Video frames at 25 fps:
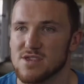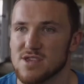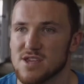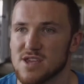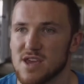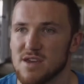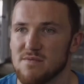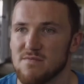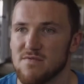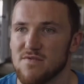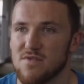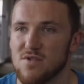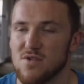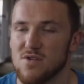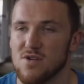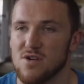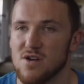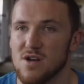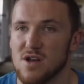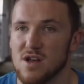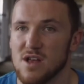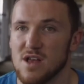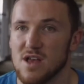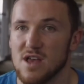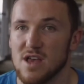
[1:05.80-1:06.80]
to Game 4.
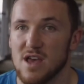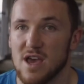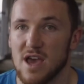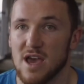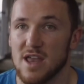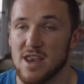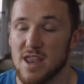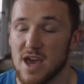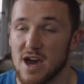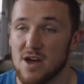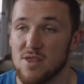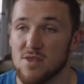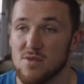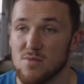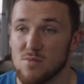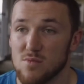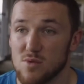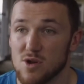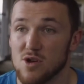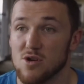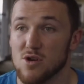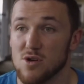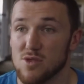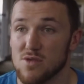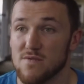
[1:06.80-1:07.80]
And now
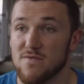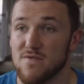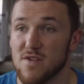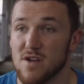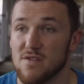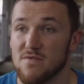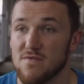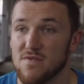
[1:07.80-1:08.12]
we're on the front